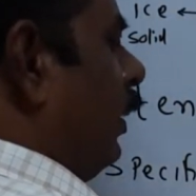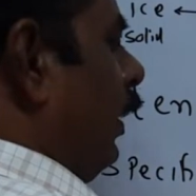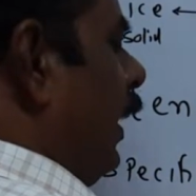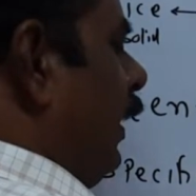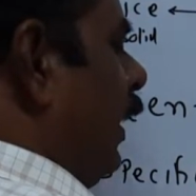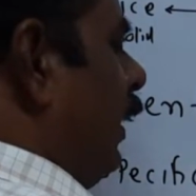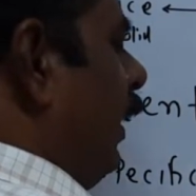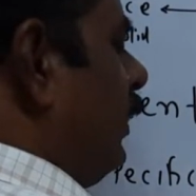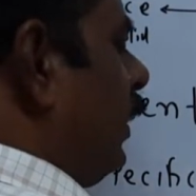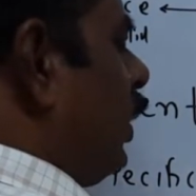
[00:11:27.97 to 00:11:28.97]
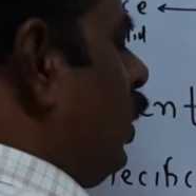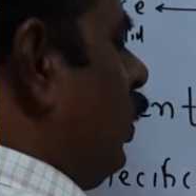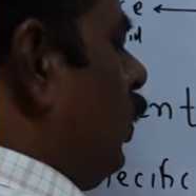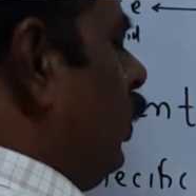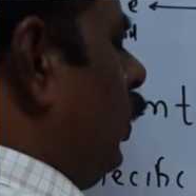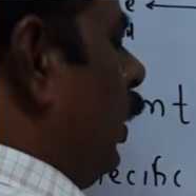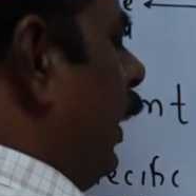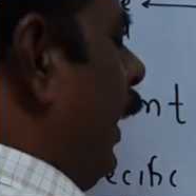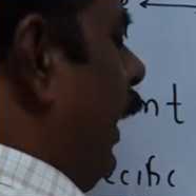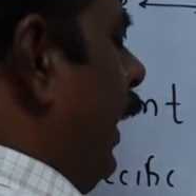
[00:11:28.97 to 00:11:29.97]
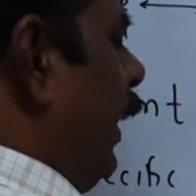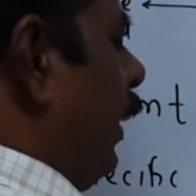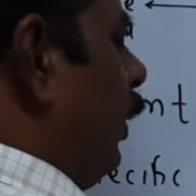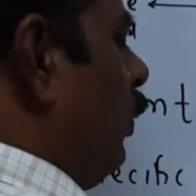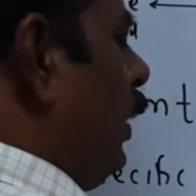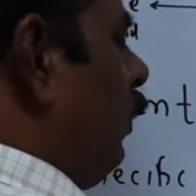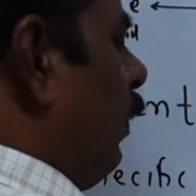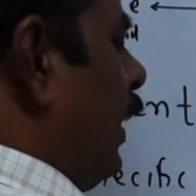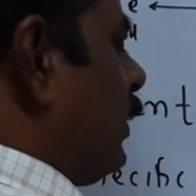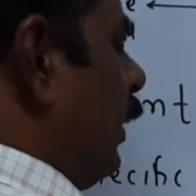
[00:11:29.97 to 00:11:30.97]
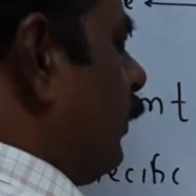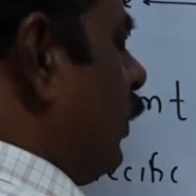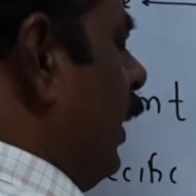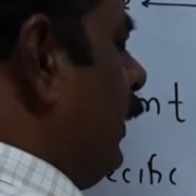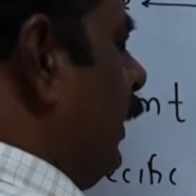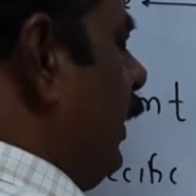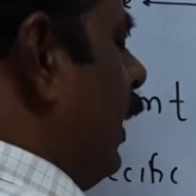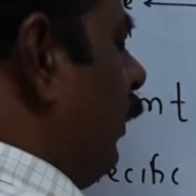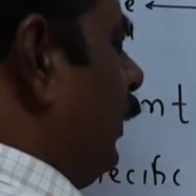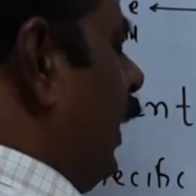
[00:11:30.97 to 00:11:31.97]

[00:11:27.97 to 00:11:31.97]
is a Q and unit mass of solid is a M.